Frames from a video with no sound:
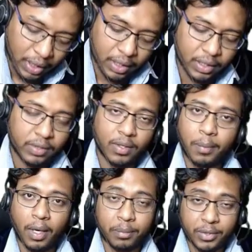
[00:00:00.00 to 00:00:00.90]
This will be
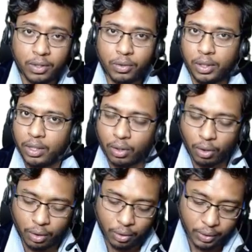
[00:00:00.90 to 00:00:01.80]
absolutely wrong,
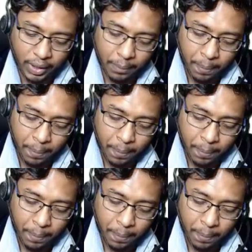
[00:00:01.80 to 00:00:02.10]
okay?